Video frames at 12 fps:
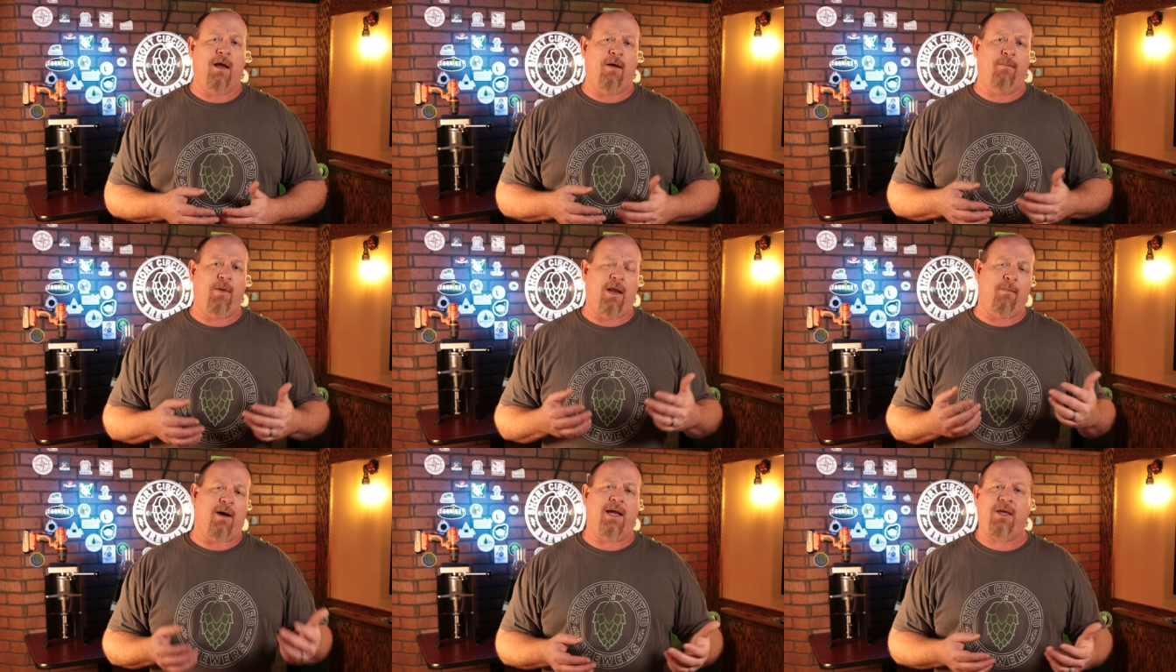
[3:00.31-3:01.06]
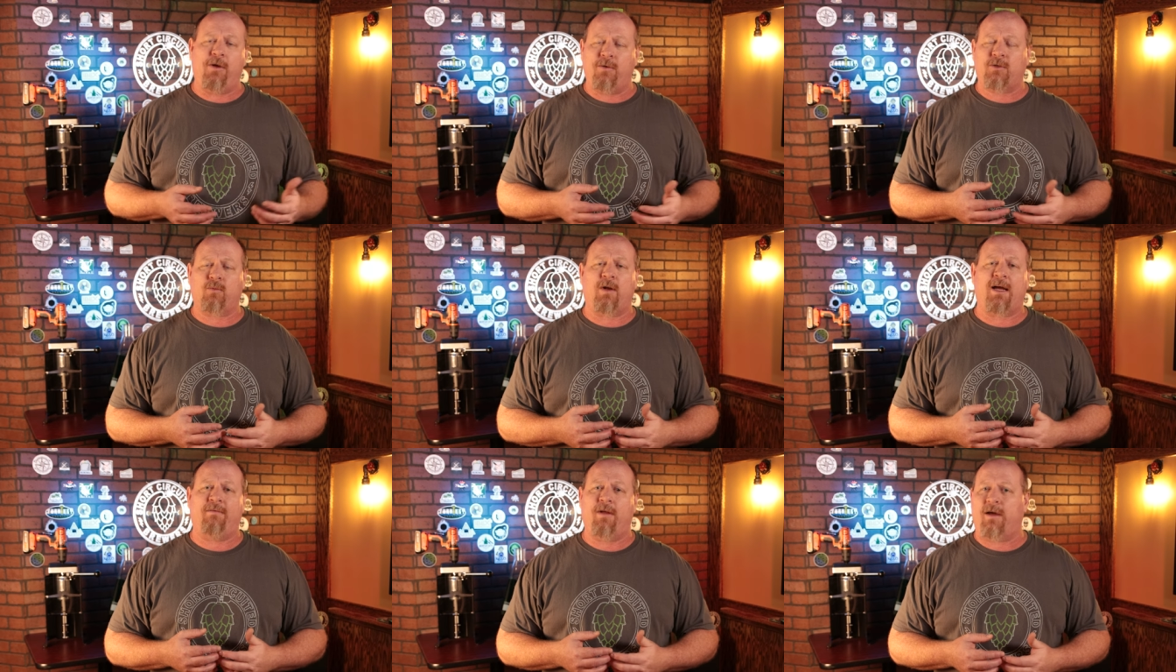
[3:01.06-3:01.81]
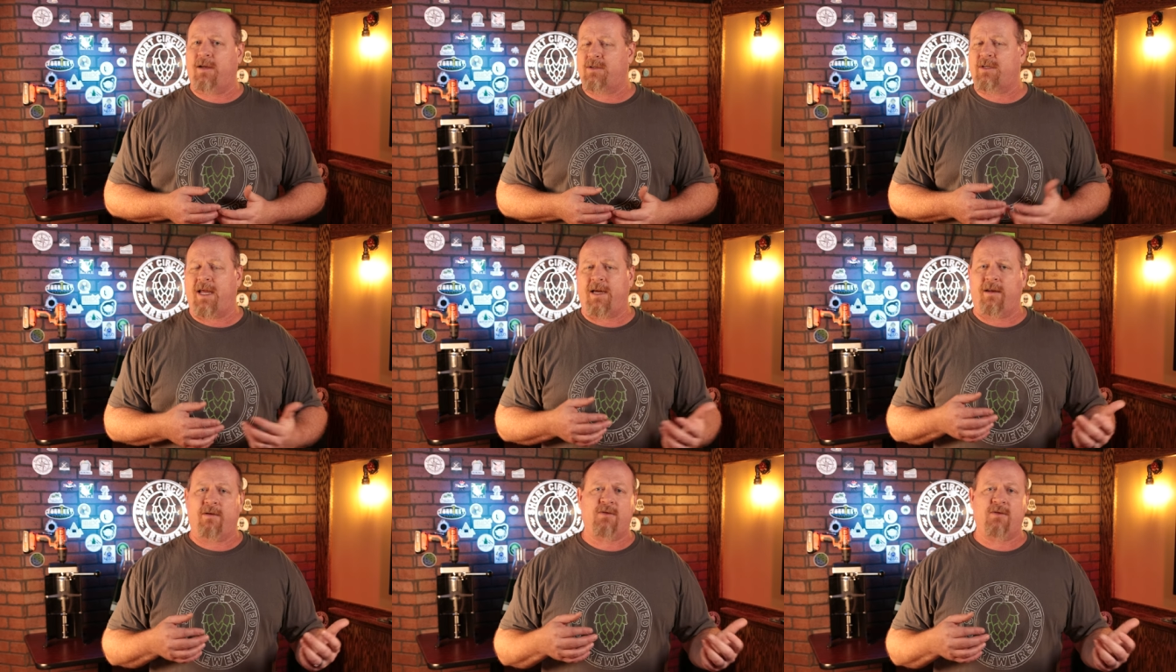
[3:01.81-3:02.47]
Um, in my use, what I've done is taken